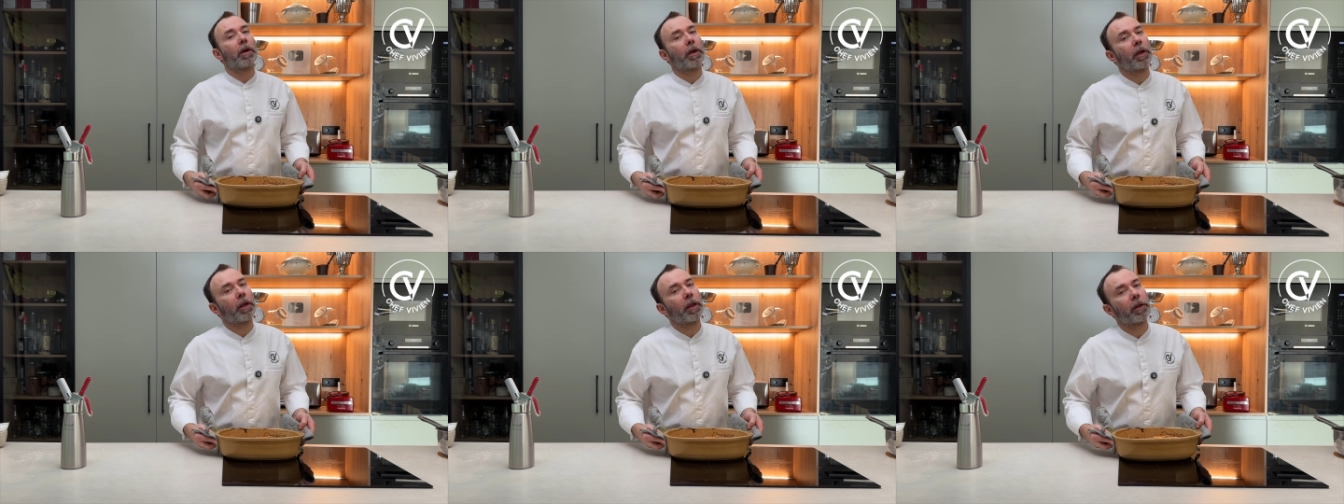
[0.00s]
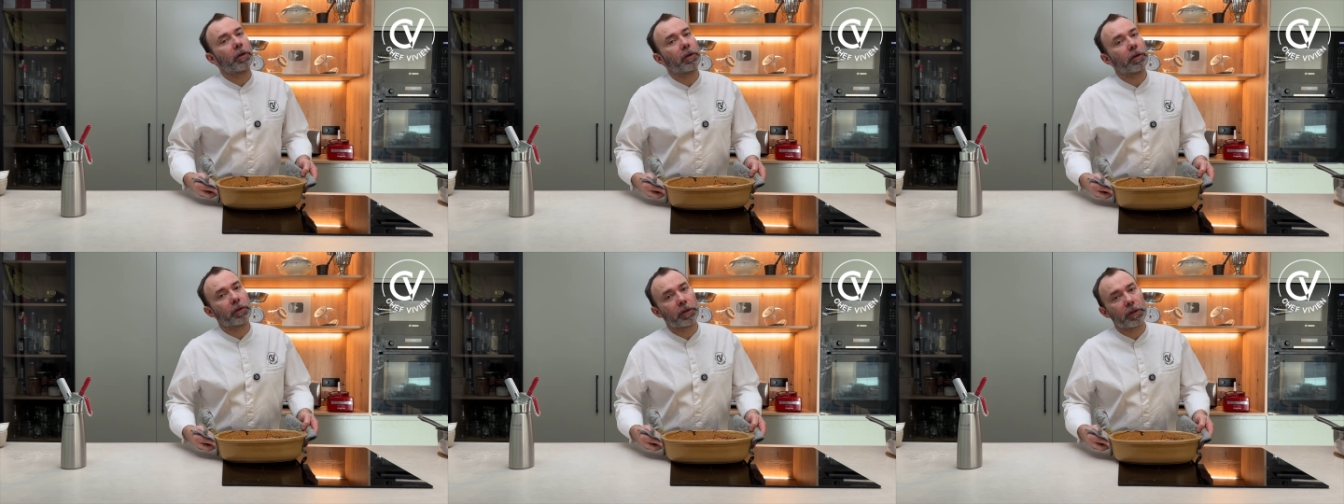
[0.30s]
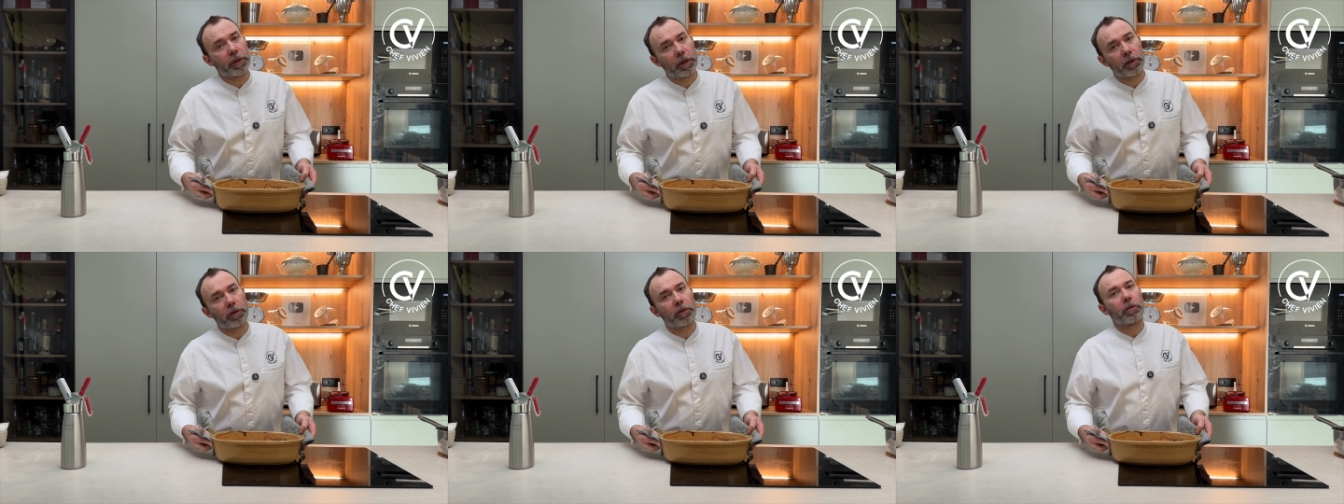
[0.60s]
in the
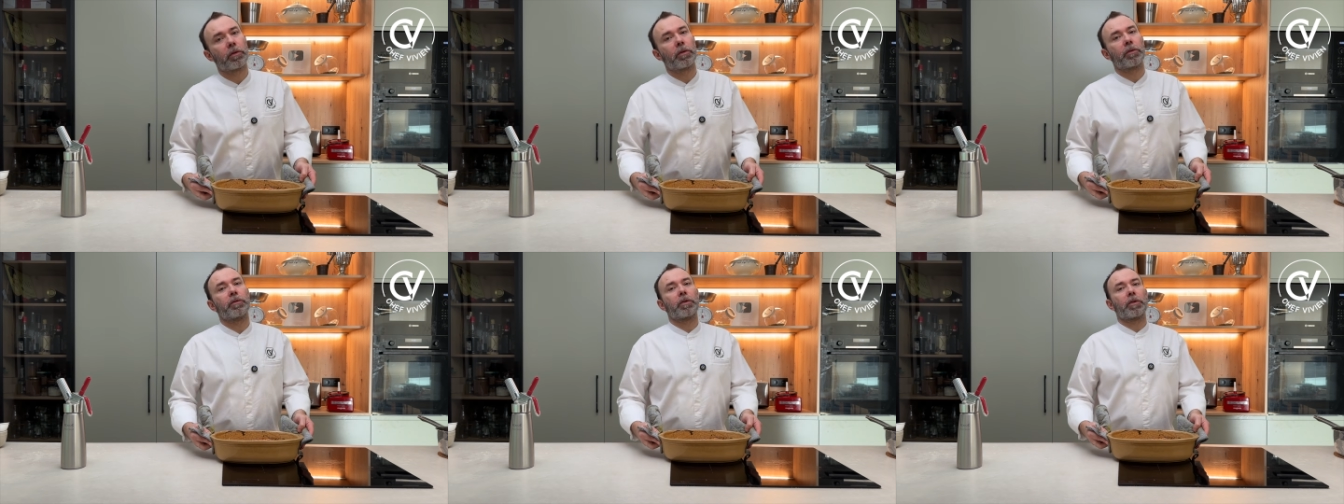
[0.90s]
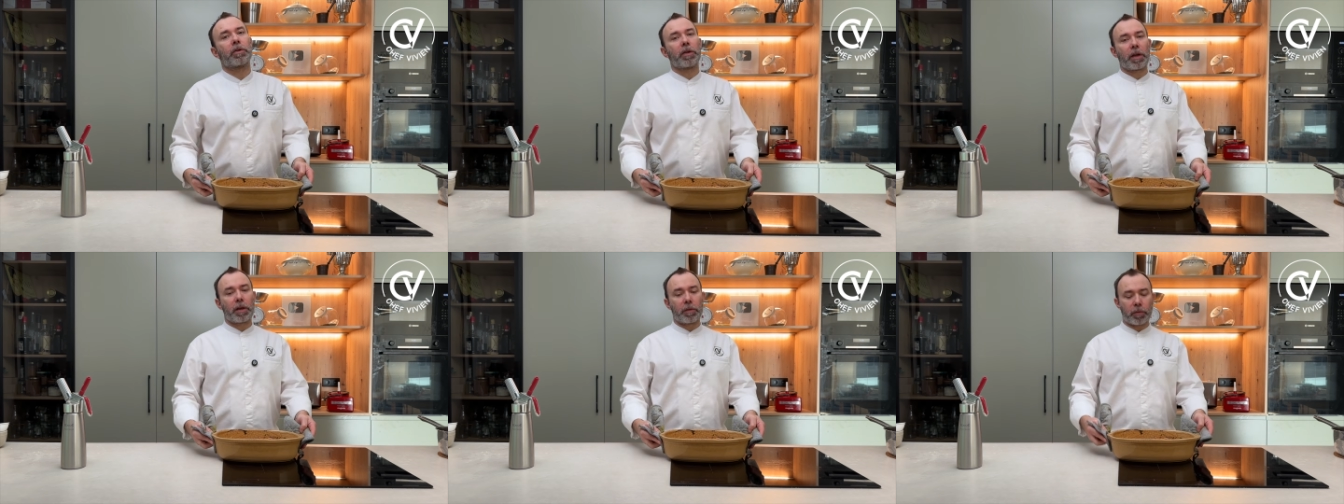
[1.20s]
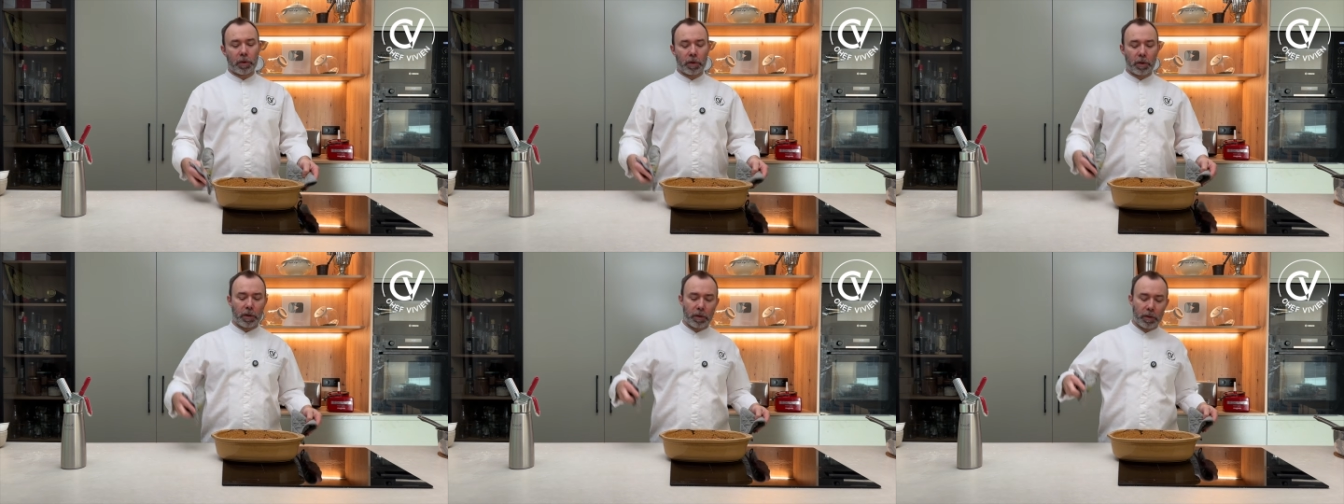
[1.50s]
center of the
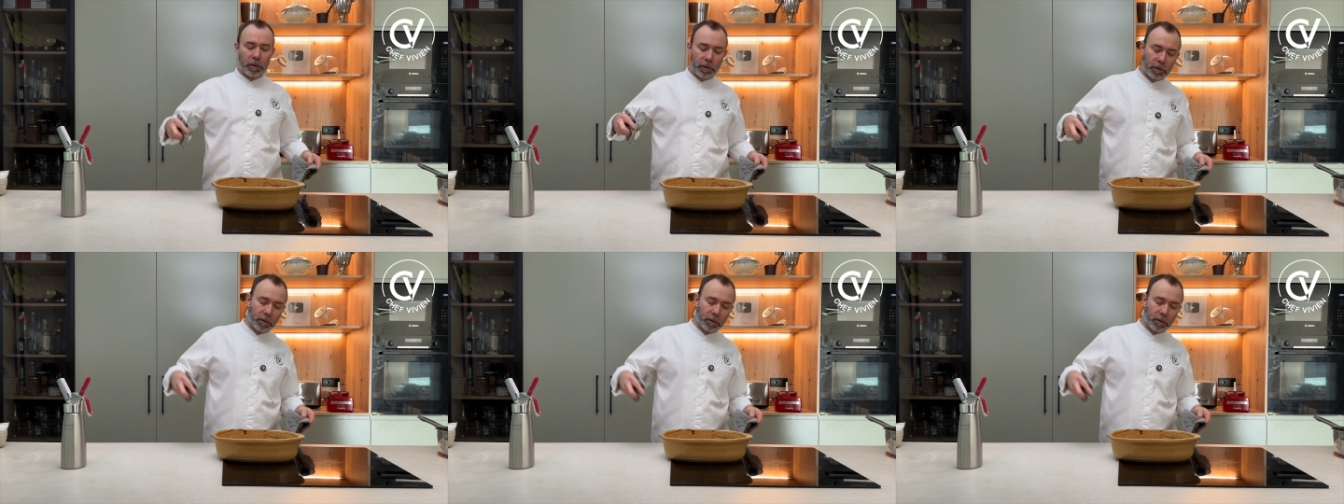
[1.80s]
table